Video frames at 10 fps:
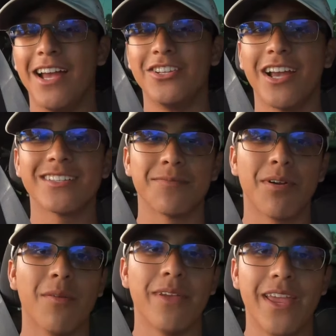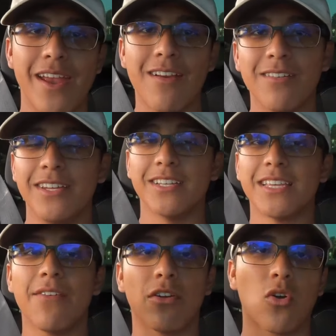As you guys can probably hear, he does
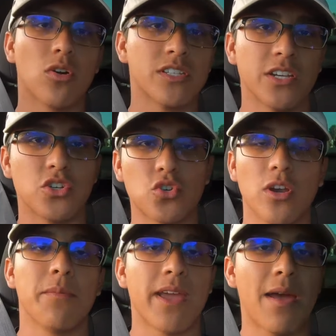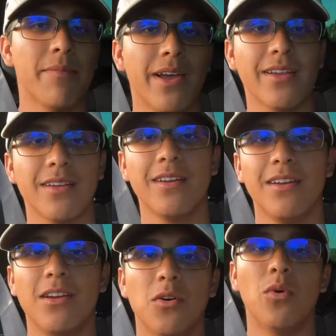have the Corsa Extreme catback,
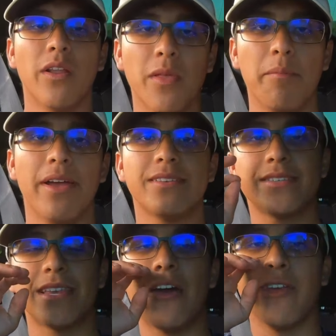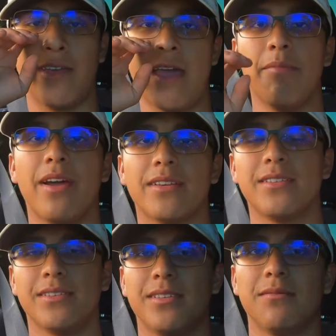one of the best sounding catback
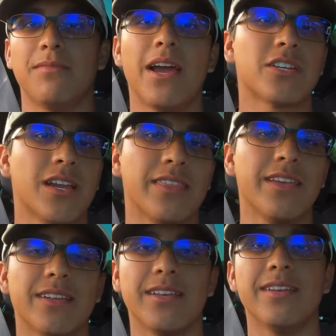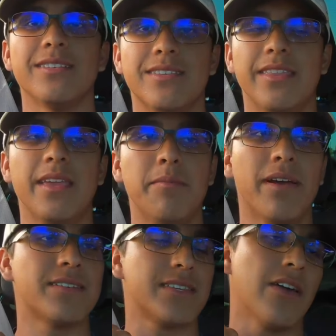system. Actually, I think it is the
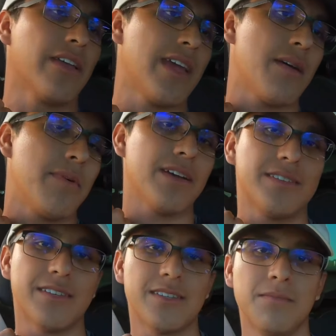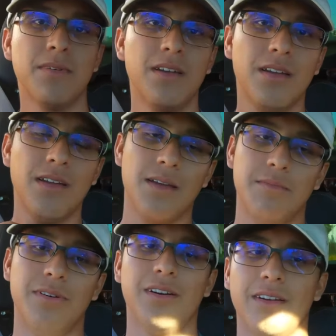best sounding catback system.
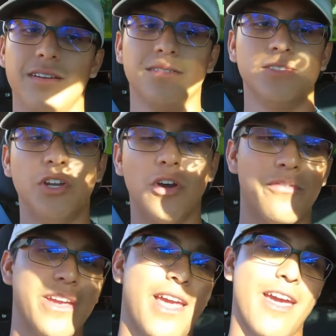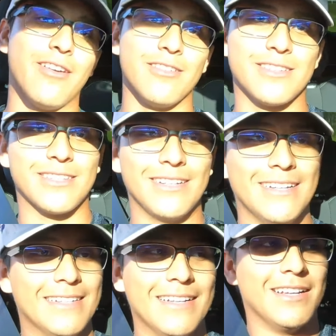But you know, if you get headers,
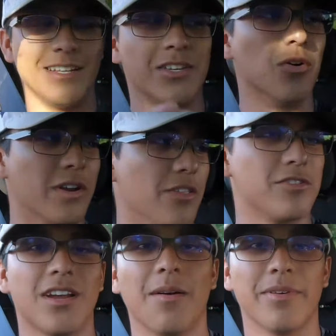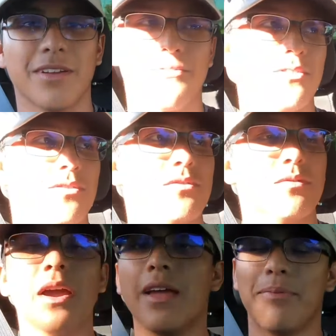it's a whole nother topic if you
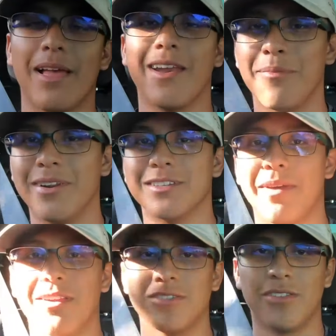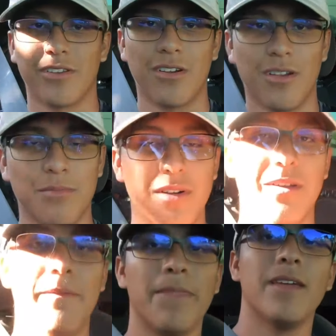plan on putting some headers on the car. But